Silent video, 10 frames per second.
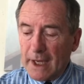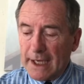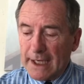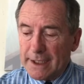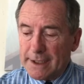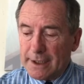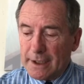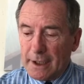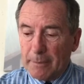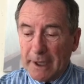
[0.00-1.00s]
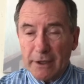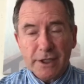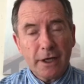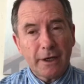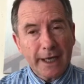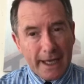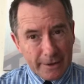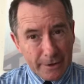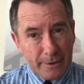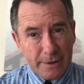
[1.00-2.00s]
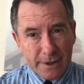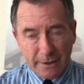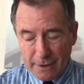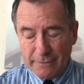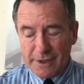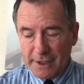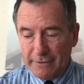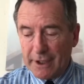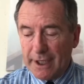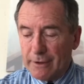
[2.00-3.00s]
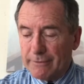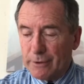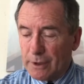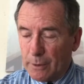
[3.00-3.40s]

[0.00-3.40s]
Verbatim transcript: and uh, our parish clerk Helen, who was obviously very helpful.